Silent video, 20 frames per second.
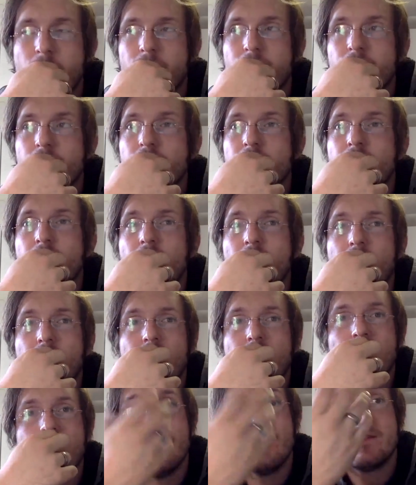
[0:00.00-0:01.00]
Well,
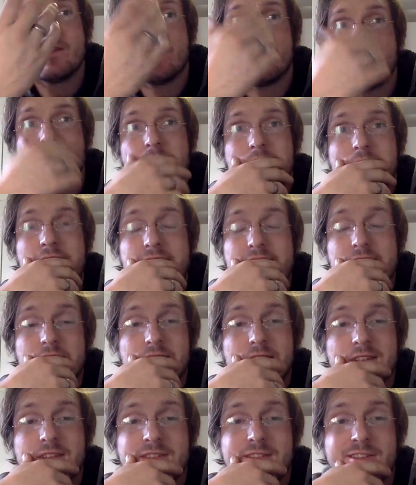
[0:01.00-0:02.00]

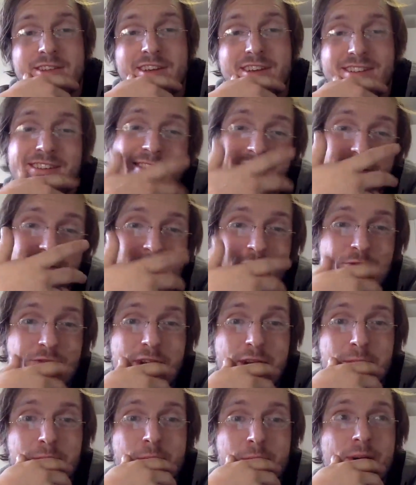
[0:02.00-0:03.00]
yeah, it's
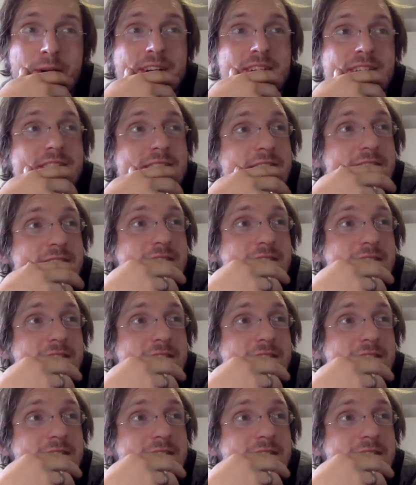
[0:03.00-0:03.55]
a fair point.